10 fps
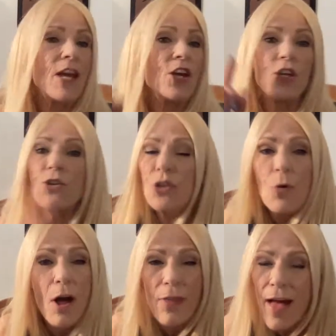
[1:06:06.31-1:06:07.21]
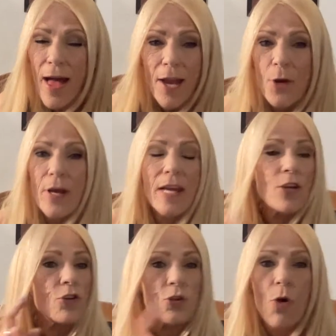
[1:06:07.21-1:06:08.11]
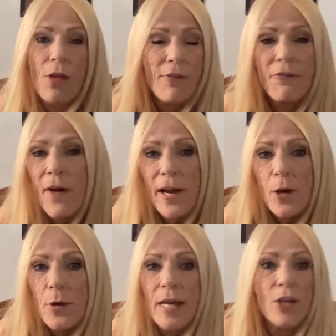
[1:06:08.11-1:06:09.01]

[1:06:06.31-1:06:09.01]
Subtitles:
You do all the hiring, you do all the firing,